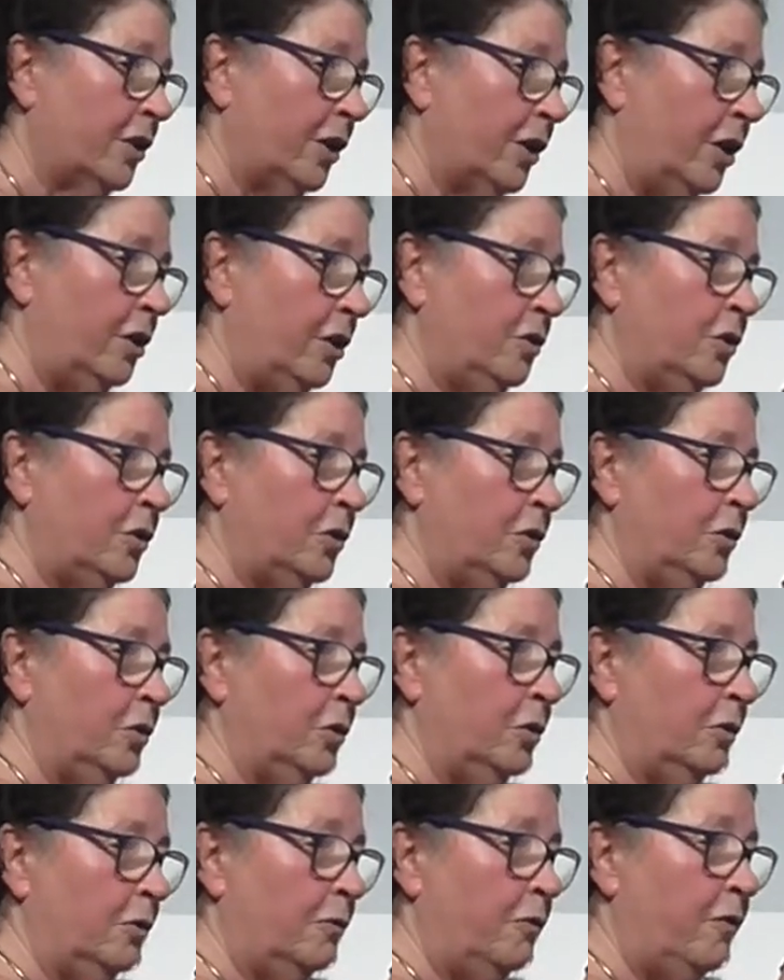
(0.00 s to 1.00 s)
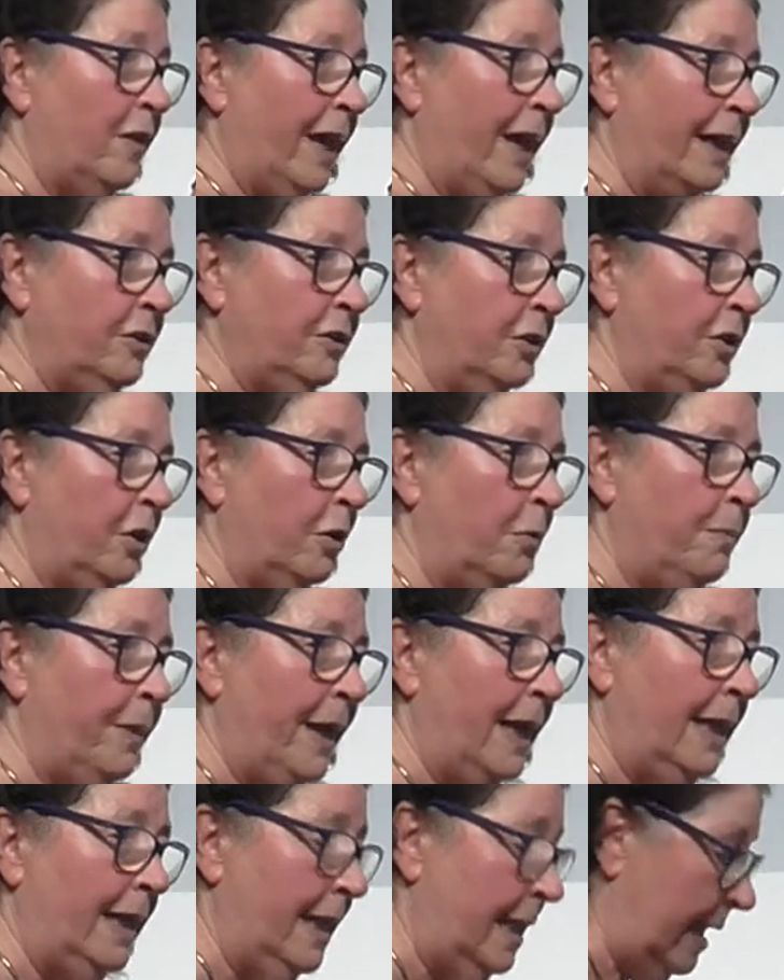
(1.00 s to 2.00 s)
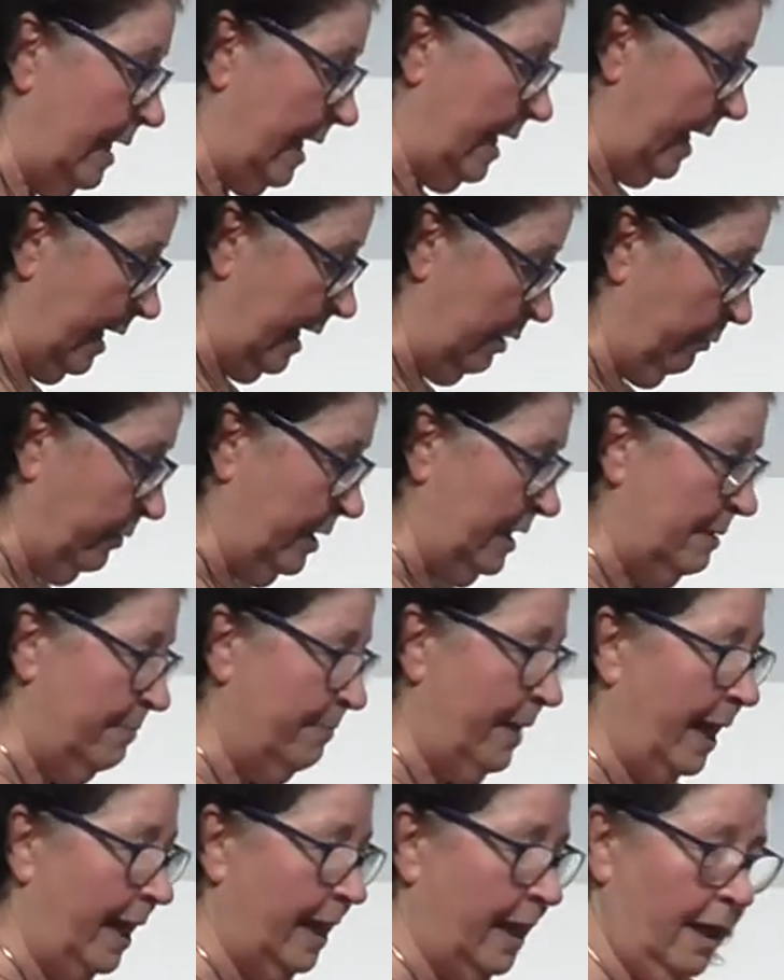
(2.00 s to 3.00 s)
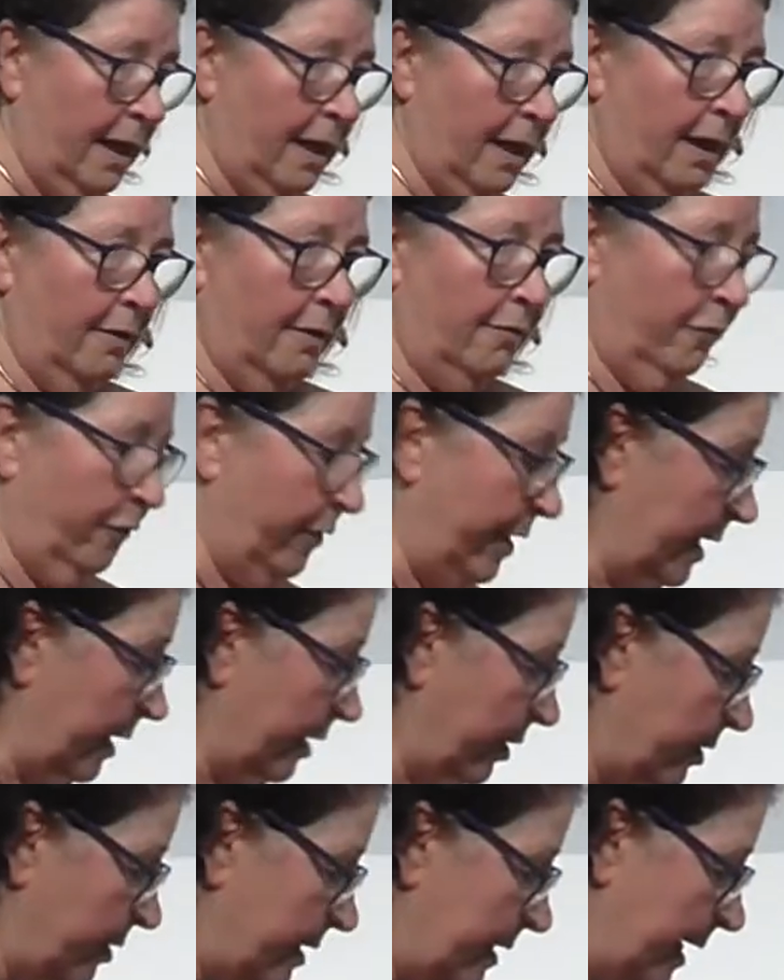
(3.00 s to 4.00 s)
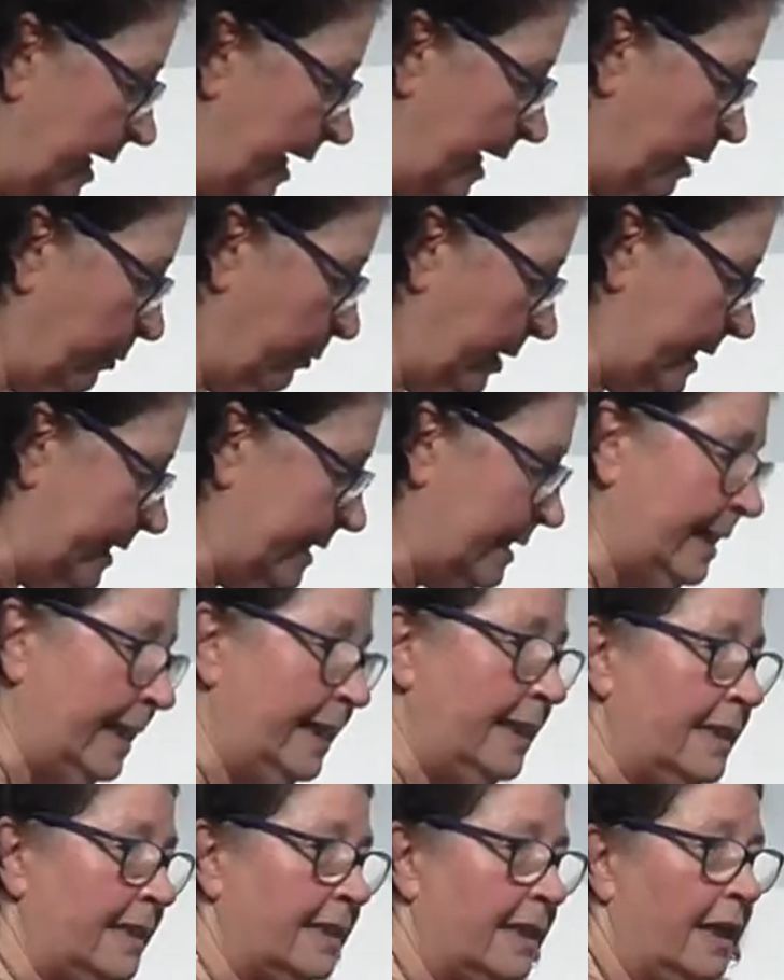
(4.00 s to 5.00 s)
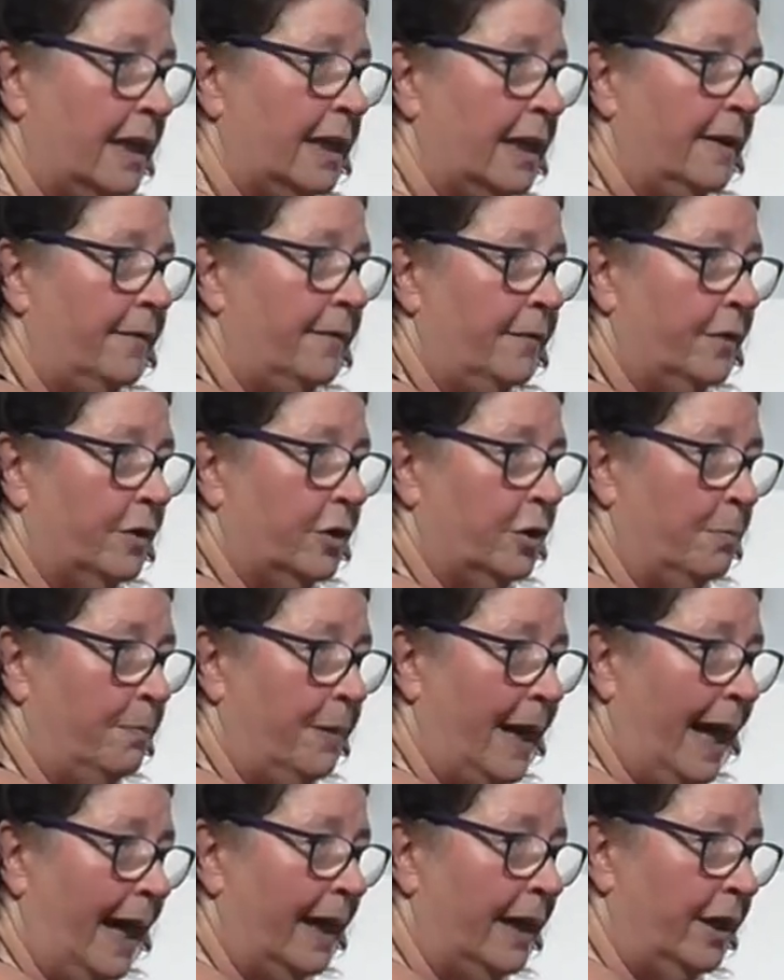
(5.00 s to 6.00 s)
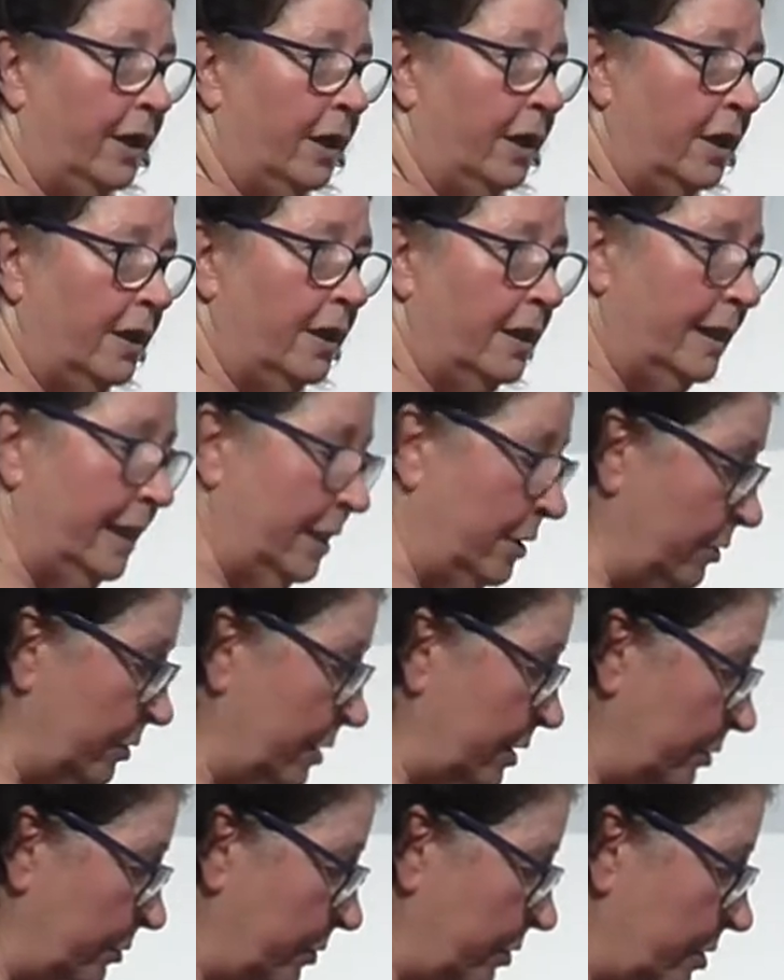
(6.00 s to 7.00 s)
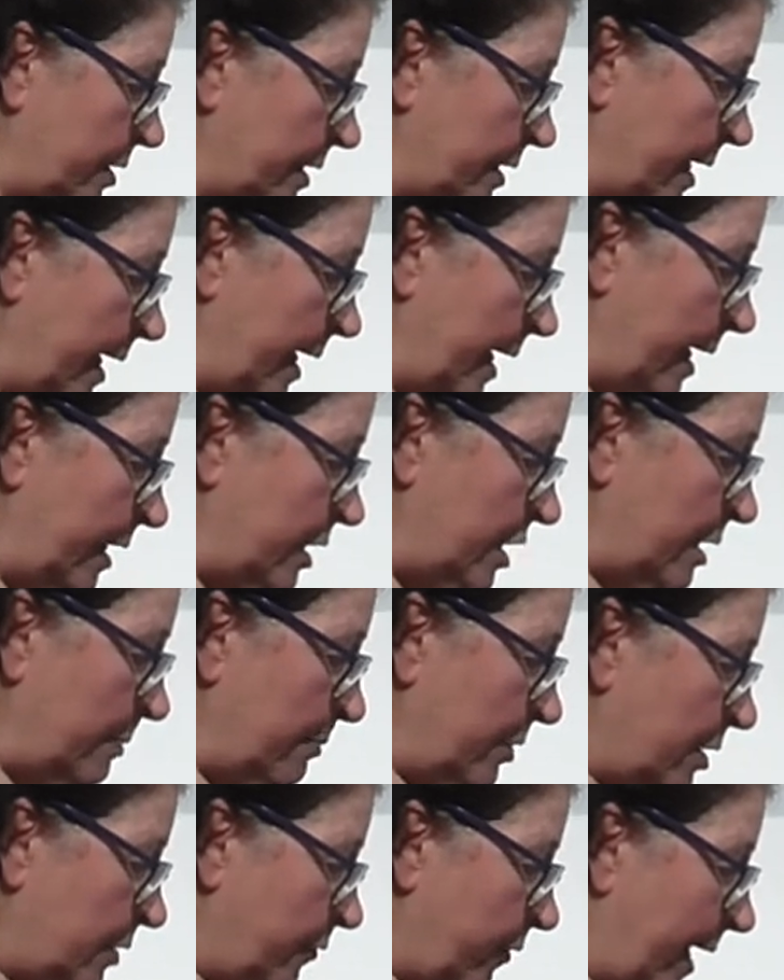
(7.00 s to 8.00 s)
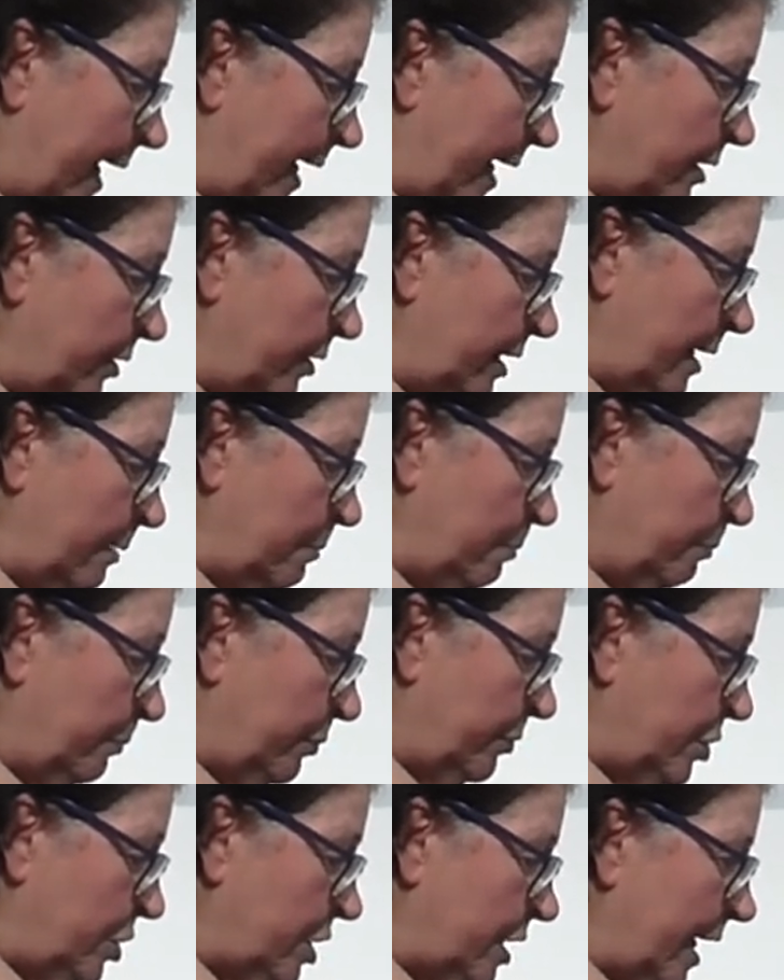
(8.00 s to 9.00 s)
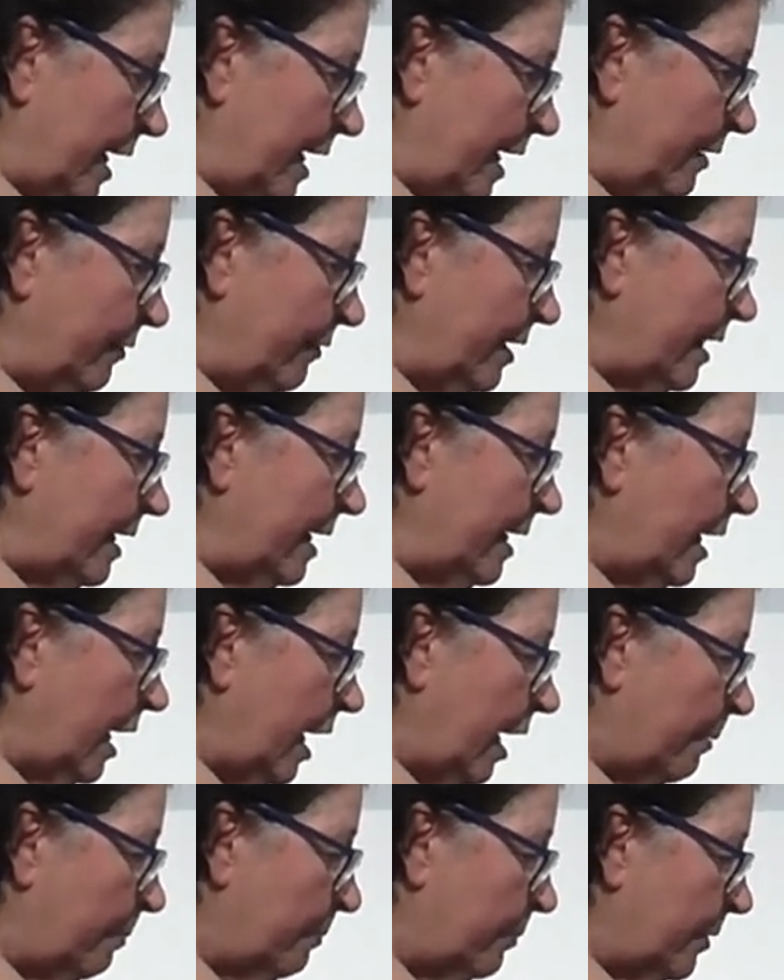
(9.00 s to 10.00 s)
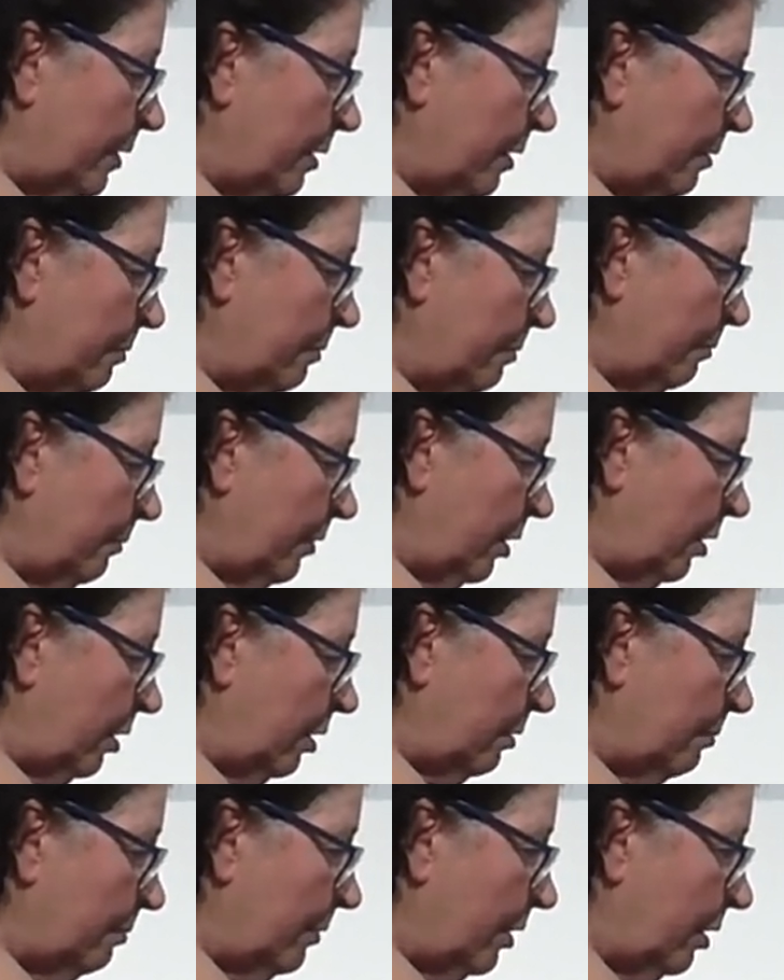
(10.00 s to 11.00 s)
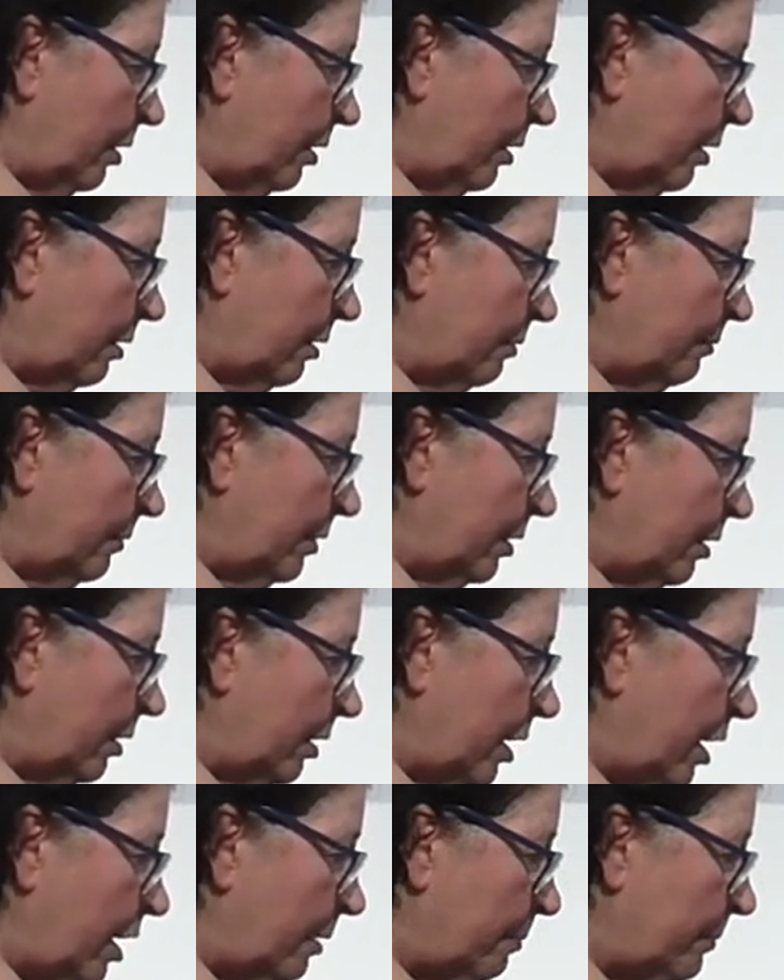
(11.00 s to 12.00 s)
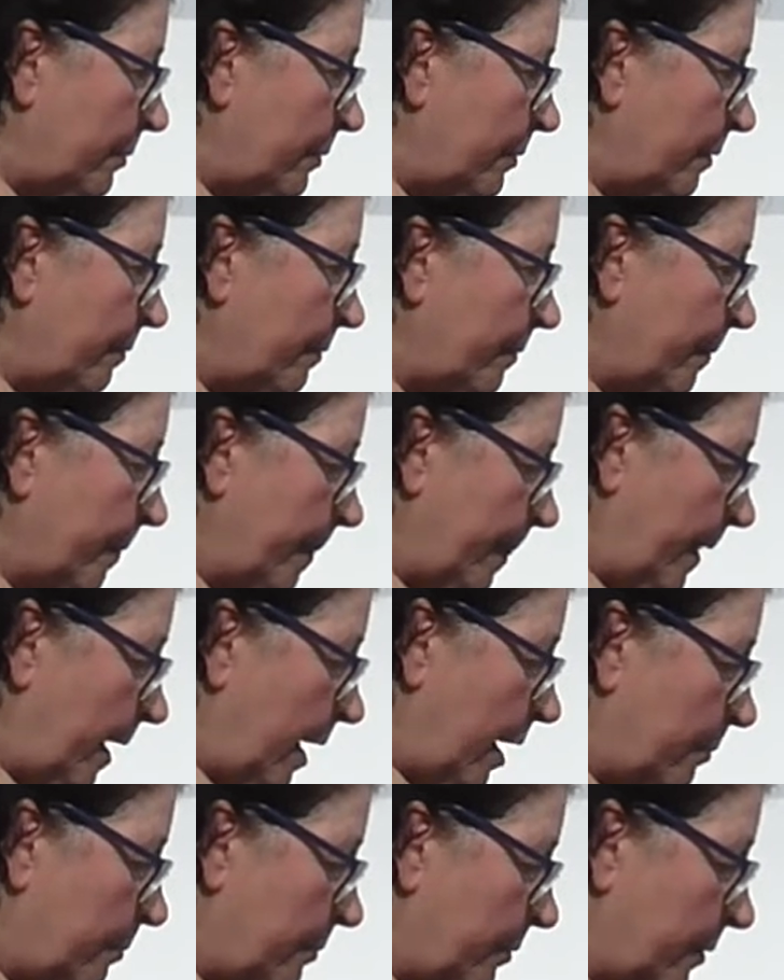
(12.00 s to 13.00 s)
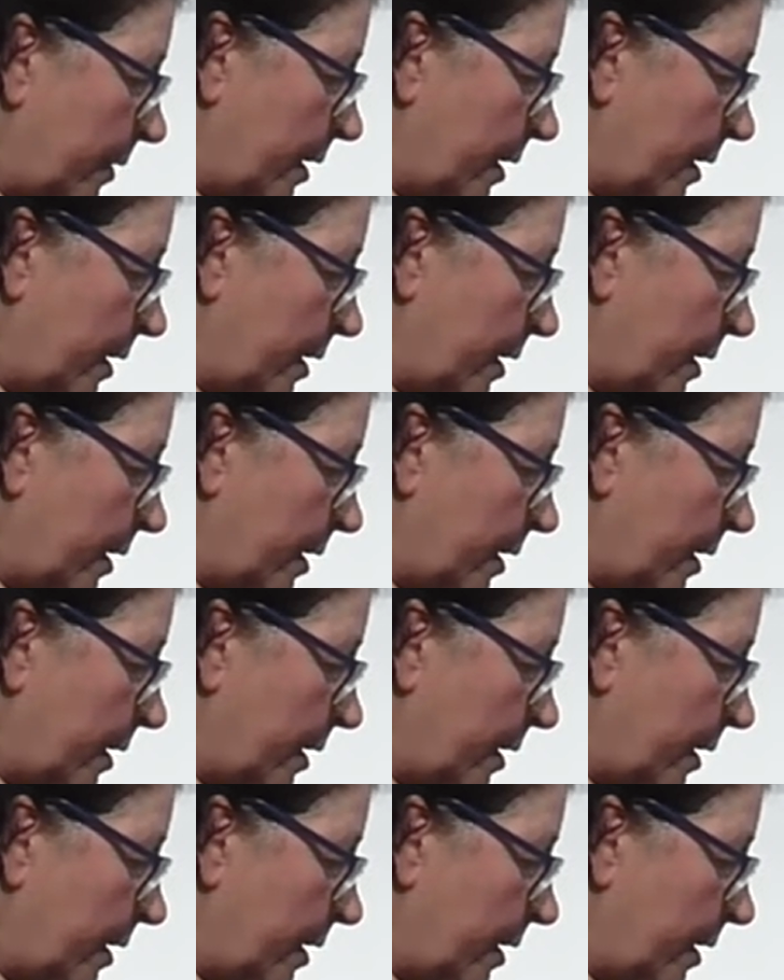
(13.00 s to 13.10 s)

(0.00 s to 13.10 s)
her to flatten her belly, and with my fingers, I will seize the bladder, the uterus, and she must flatten and push everything up. More, up, up.